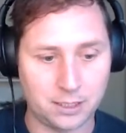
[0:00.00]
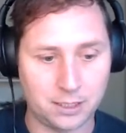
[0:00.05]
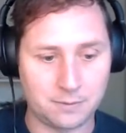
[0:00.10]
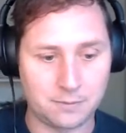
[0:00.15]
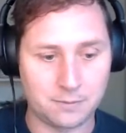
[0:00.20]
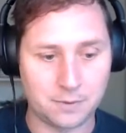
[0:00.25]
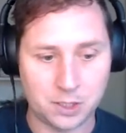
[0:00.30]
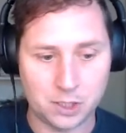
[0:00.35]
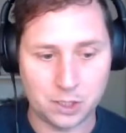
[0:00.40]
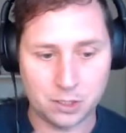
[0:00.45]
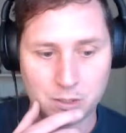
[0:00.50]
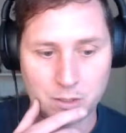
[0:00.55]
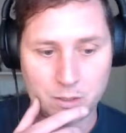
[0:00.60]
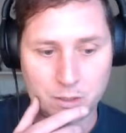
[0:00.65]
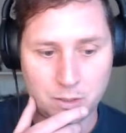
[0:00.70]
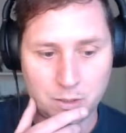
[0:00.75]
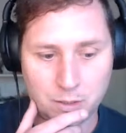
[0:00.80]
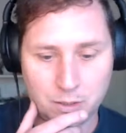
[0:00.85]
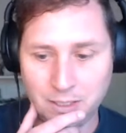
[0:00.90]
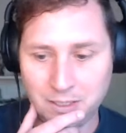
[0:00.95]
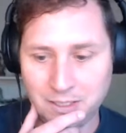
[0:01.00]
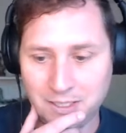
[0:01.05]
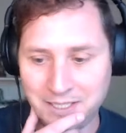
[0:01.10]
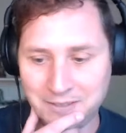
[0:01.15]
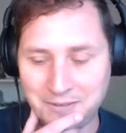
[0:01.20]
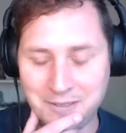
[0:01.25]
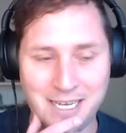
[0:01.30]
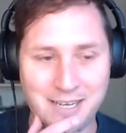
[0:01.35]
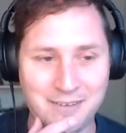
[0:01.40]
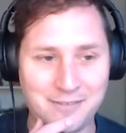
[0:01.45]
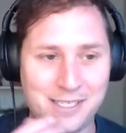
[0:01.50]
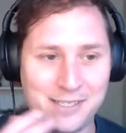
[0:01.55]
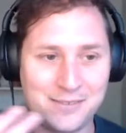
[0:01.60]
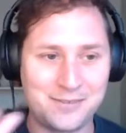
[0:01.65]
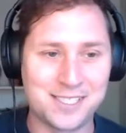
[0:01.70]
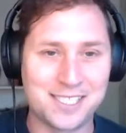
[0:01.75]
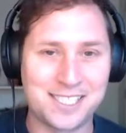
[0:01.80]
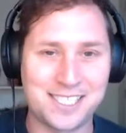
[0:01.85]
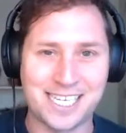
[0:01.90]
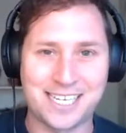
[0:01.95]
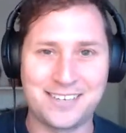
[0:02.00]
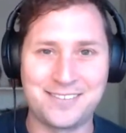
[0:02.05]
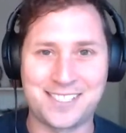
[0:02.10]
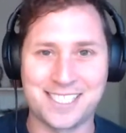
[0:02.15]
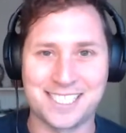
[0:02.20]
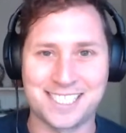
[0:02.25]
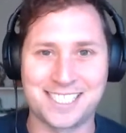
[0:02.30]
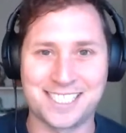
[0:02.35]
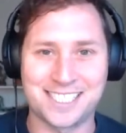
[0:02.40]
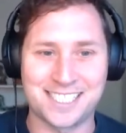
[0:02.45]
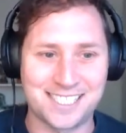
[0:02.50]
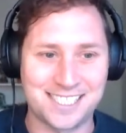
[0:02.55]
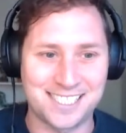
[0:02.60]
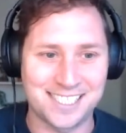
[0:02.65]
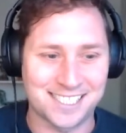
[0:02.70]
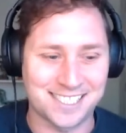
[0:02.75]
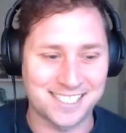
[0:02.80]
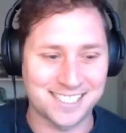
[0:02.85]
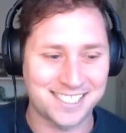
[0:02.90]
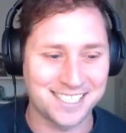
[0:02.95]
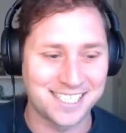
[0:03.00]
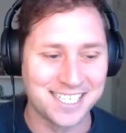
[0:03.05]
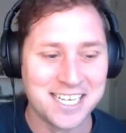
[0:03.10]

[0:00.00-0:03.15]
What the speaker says: So we haven't even saved it to the disk.